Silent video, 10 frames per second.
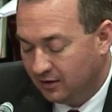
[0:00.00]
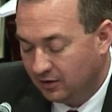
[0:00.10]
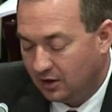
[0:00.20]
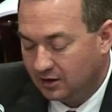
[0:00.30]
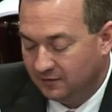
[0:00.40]
And
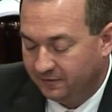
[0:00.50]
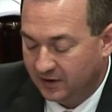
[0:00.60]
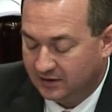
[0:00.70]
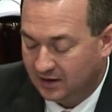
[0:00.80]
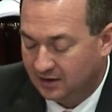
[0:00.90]
there are
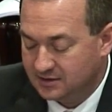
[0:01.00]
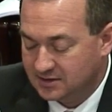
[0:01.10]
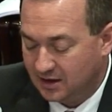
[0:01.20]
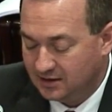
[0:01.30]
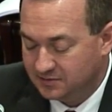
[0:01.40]
conflicting
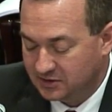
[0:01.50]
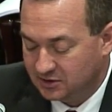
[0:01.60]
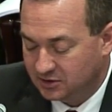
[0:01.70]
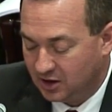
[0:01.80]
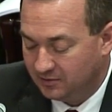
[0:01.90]
studies,
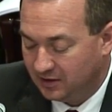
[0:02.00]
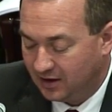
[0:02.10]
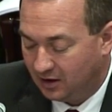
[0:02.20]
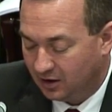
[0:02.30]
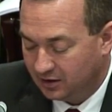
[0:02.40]
Mr. Chairman,
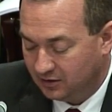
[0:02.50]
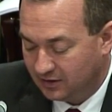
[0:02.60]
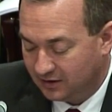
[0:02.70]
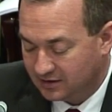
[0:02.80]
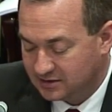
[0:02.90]
that argue
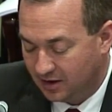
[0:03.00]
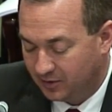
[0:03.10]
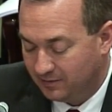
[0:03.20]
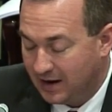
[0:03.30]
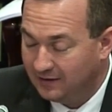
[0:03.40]
that this
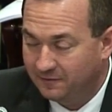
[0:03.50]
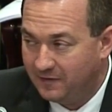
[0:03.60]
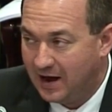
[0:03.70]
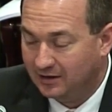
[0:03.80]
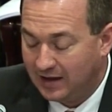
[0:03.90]
number may, in
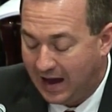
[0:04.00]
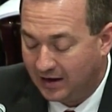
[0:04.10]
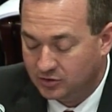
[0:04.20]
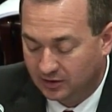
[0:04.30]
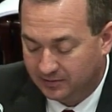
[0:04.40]
fact,
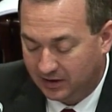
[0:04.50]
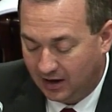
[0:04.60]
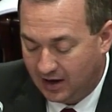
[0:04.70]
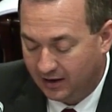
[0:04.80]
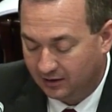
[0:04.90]
actually be
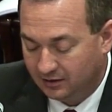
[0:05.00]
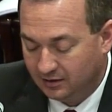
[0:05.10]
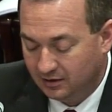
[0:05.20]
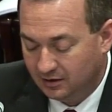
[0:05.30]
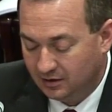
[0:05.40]
higher.